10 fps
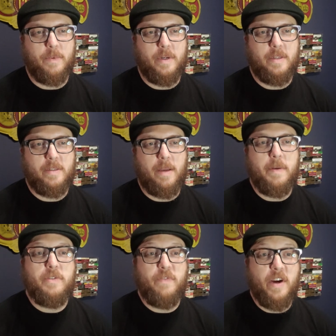was, I
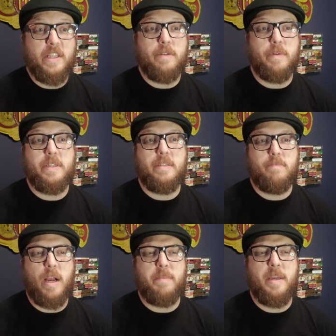mean, it's fairly
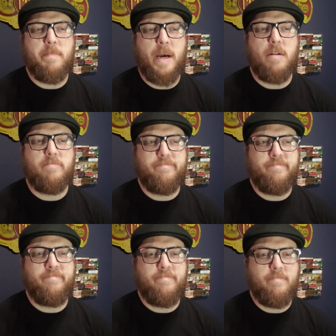recent, probably about a
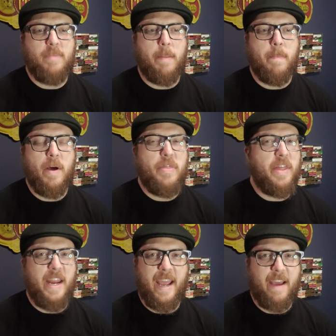
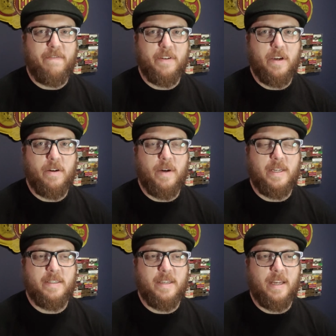month and a half ago.
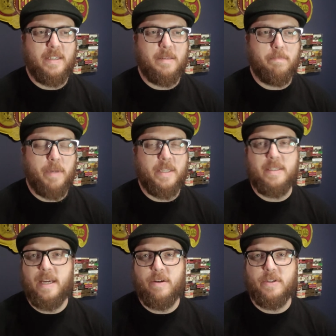I decided to
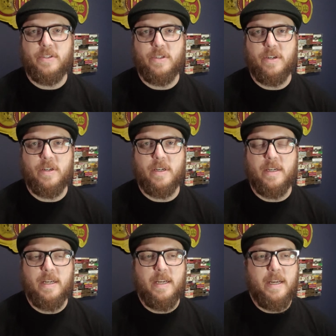bust out a
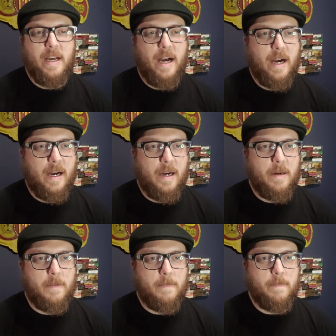cigar
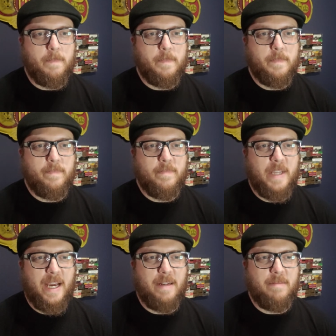
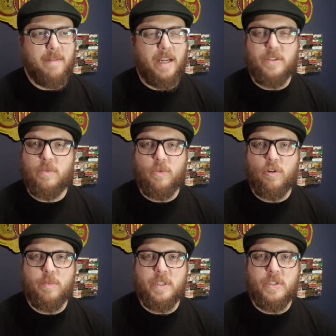that I don't
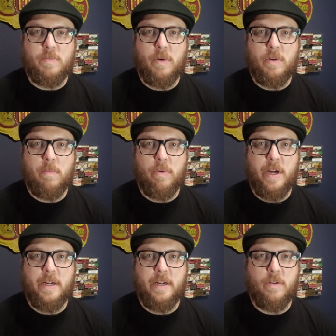normally smoke, a
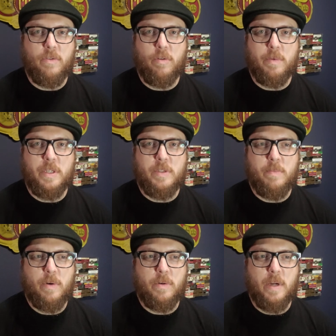brand I don't normally
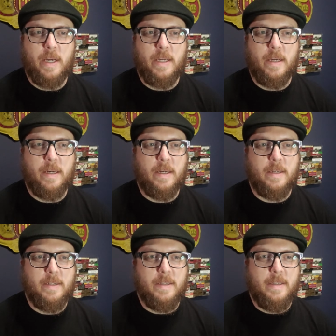smoke.
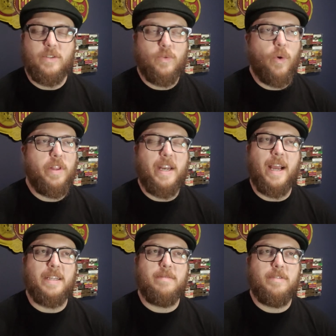It's a drawer that
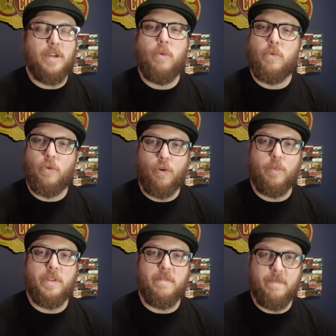I don't
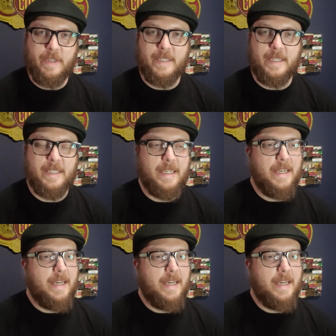normally visit.